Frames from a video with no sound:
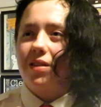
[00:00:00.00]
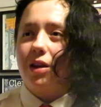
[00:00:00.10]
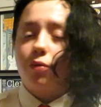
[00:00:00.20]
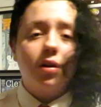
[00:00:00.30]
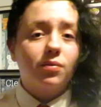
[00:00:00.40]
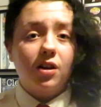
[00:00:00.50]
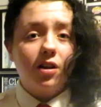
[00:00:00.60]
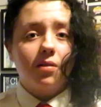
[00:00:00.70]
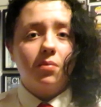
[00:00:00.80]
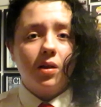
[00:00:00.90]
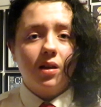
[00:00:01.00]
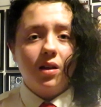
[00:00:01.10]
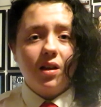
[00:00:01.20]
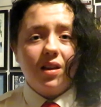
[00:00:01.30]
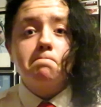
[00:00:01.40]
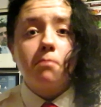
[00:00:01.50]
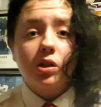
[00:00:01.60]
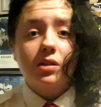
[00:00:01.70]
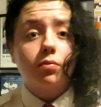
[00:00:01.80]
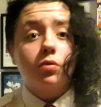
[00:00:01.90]
they wouldn't have done it. They
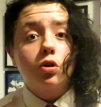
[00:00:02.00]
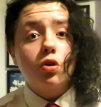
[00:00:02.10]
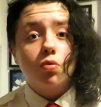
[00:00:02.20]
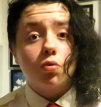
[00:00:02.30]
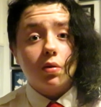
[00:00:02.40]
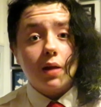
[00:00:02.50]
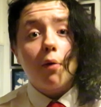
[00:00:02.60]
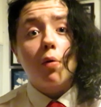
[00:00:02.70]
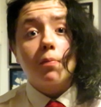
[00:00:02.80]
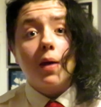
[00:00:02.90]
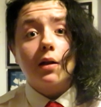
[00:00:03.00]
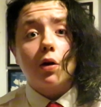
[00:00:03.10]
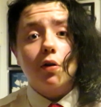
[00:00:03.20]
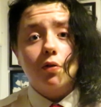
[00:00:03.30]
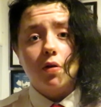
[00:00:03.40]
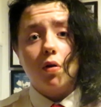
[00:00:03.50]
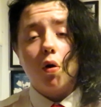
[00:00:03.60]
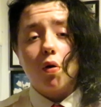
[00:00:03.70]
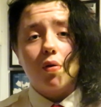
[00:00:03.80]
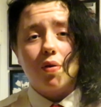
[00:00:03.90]
must have knew that it would have paid off,
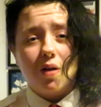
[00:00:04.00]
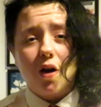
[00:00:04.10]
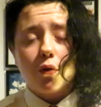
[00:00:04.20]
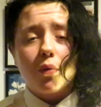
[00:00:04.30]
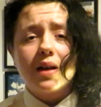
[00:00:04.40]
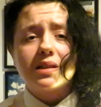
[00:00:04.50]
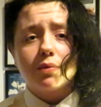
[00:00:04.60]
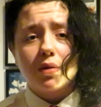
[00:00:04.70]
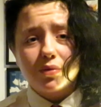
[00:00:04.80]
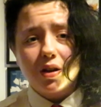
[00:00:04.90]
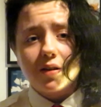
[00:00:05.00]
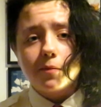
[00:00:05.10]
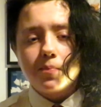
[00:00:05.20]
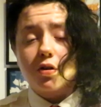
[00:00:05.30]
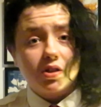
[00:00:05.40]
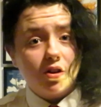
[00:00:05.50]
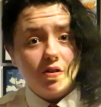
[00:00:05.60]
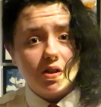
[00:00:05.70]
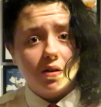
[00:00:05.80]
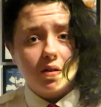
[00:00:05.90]
or otherwise they wouldn't have done it. They're
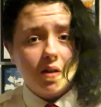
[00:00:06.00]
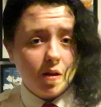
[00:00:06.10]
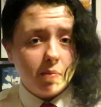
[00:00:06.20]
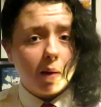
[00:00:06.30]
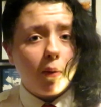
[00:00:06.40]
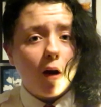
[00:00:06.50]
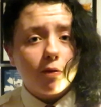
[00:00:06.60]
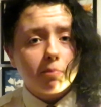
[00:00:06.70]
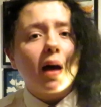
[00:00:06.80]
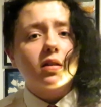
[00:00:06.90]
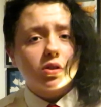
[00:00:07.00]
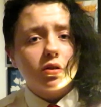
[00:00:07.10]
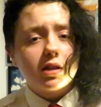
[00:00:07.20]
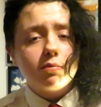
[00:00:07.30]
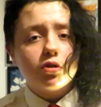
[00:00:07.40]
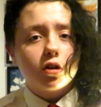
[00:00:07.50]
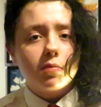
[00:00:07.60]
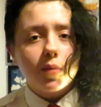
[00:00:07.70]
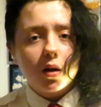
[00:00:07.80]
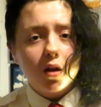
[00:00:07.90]
certain. I mean, apart from Balance Not
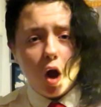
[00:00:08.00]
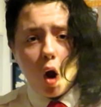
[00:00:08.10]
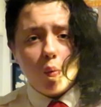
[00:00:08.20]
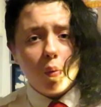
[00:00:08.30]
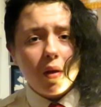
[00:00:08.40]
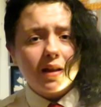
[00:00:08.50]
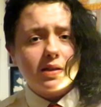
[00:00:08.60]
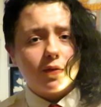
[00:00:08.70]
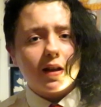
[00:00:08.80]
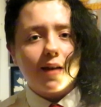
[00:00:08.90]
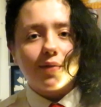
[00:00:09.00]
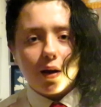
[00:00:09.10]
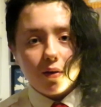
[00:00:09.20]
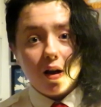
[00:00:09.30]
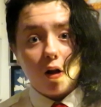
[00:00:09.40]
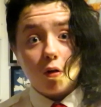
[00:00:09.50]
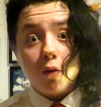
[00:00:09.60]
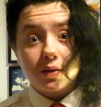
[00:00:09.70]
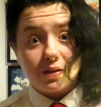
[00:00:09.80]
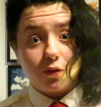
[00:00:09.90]
Symmetry, but we're willing to forgive that. A
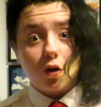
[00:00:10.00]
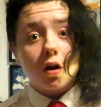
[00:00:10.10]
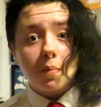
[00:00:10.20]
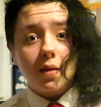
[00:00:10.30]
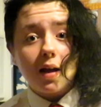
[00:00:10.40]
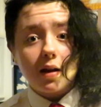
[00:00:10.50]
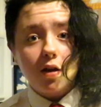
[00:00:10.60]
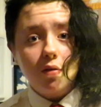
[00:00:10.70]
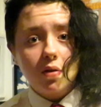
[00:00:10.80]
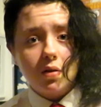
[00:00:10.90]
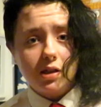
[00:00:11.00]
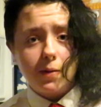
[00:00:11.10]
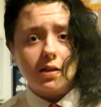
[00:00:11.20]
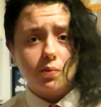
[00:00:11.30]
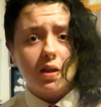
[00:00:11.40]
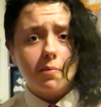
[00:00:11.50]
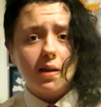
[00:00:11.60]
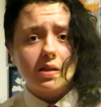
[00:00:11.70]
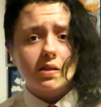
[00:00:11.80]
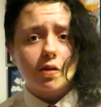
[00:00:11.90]
lot of us have forgotten about that now, especially with the
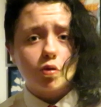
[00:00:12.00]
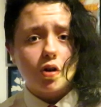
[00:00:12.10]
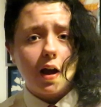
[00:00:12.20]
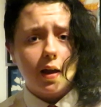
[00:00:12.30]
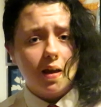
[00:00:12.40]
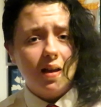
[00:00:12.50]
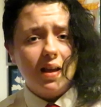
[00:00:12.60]
amazing soundtrack.